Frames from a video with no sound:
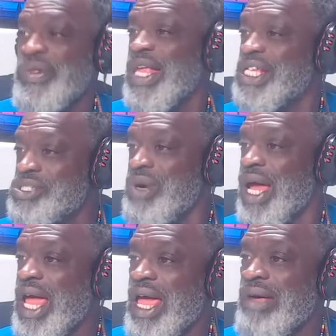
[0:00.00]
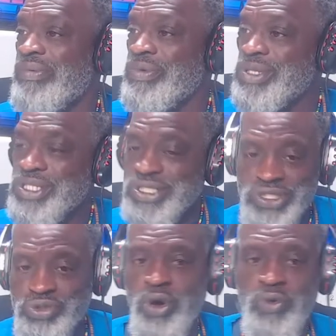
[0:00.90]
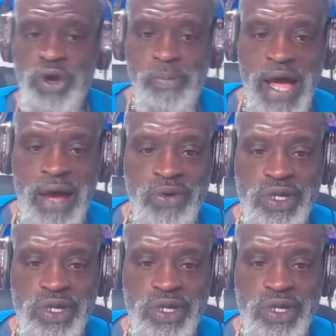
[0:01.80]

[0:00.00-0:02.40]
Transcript: that you have strong willpower?